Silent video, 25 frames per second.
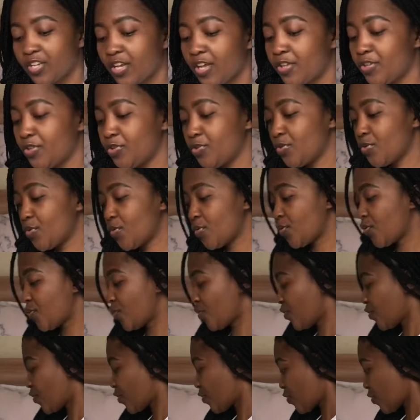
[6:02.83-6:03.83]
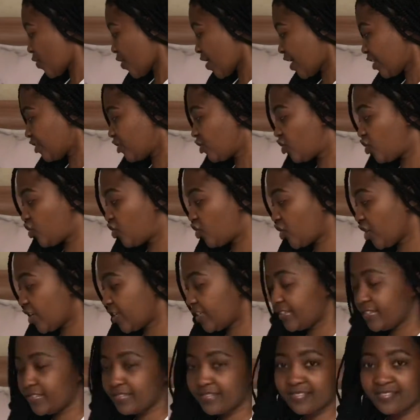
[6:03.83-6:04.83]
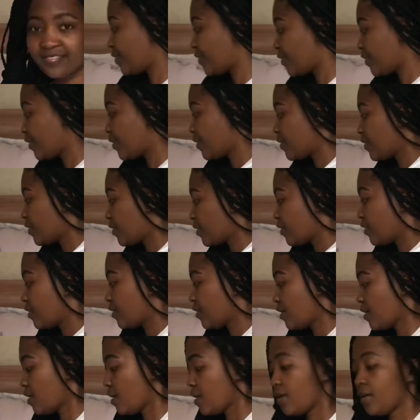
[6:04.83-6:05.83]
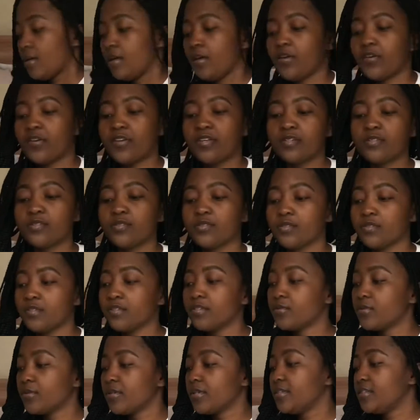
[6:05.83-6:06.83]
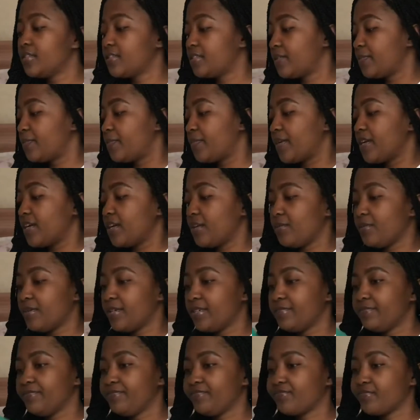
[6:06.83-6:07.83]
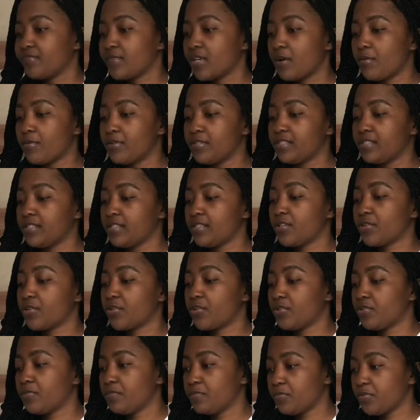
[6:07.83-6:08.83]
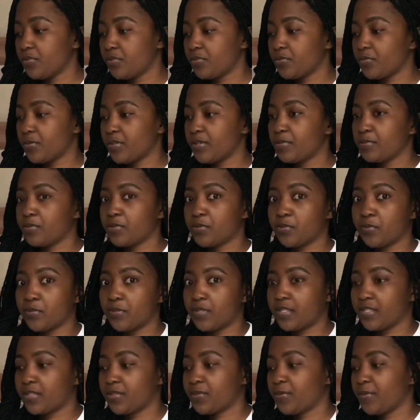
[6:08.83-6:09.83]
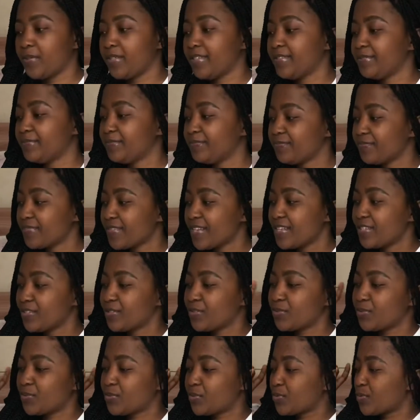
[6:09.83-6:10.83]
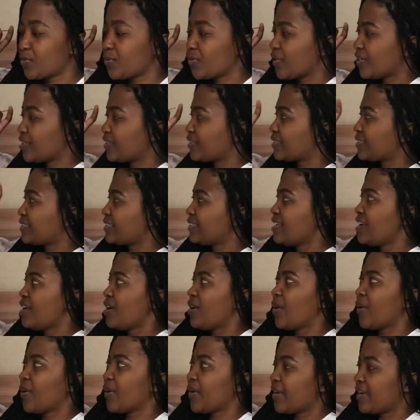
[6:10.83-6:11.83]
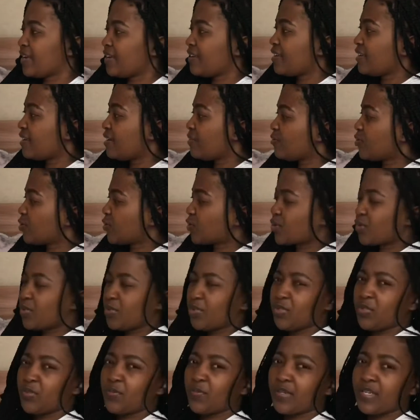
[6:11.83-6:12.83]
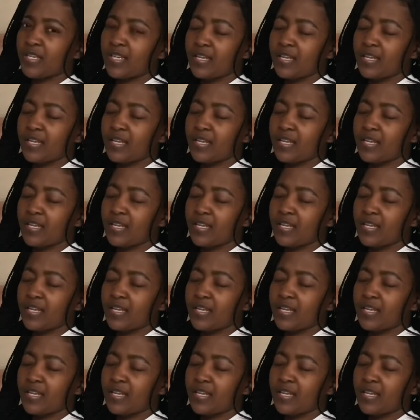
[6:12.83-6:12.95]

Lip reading: your question. Okay, so this one is the bigger one. I was in a good mood when I was doing this one. So okay, I'm just gonna do it.